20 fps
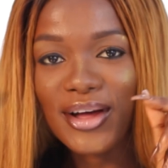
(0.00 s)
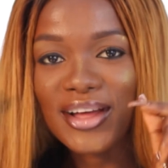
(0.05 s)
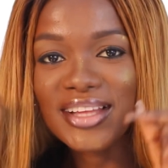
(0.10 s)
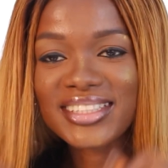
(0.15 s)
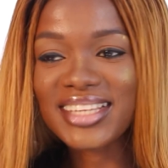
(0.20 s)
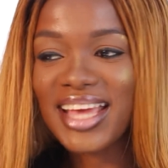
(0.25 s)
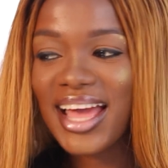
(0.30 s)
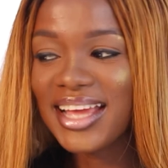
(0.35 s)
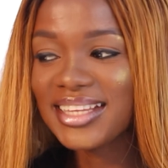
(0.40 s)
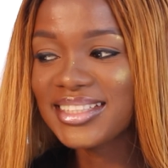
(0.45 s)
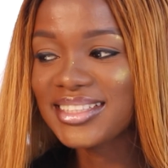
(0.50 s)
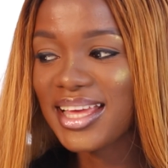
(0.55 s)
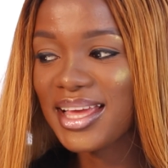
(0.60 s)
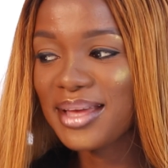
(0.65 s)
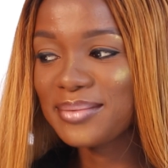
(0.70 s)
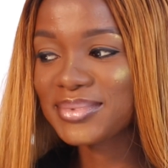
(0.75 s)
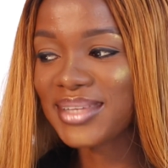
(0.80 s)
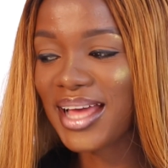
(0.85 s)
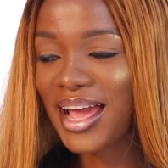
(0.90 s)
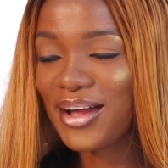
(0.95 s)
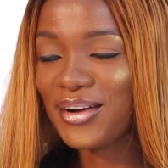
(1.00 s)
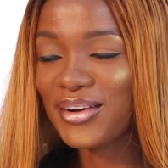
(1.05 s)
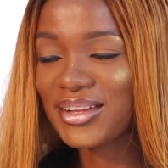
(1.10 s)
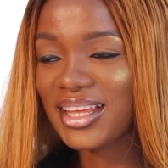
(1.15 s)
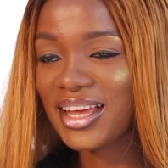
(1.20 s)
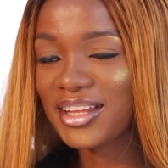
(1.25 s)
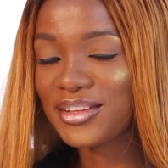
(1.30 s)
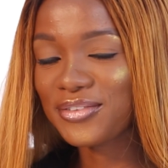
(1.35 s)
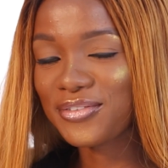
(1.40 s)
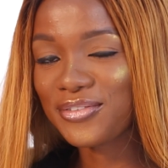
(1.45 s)
the items I
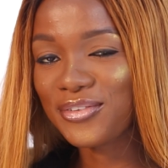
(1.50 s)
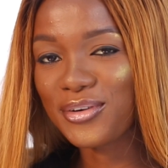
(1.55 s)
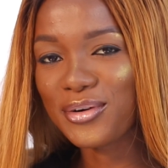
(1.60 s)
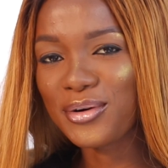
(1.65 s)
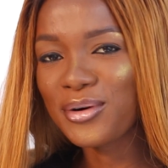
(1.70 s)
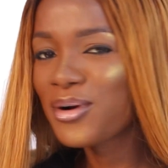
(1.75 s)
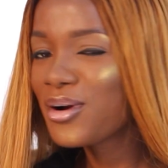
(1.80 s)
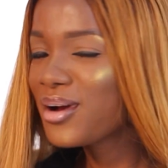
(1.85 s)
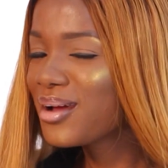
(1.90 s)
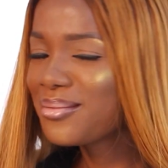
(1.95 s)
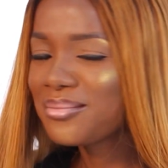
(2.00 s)
ordered for,